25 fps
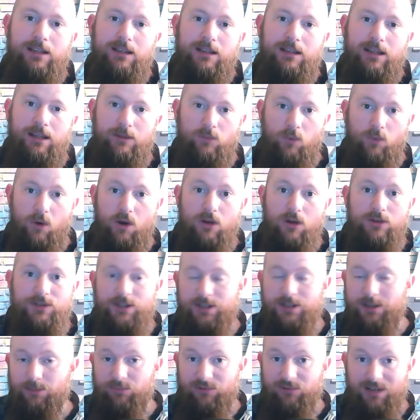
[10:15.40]
It
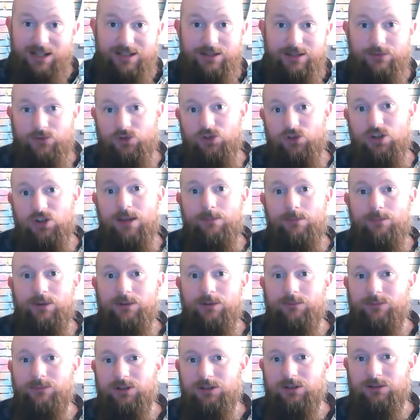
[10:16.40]
was an impressive ship,
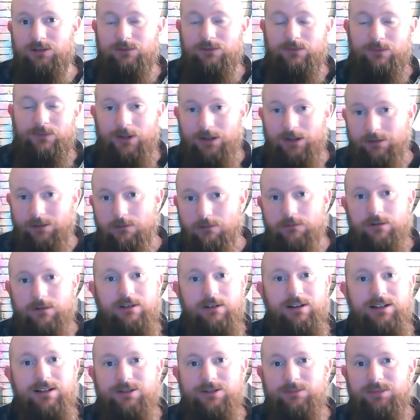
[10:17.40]
but very
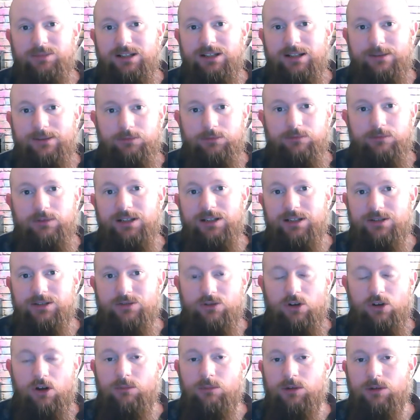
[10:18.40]
regrettably never really
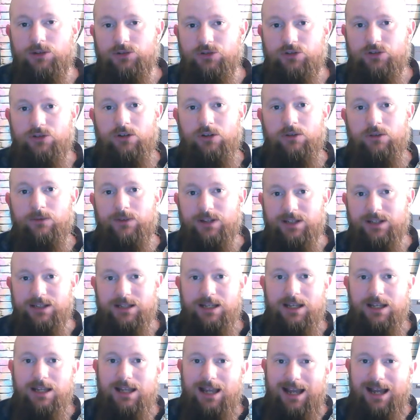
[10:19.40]
saw much service.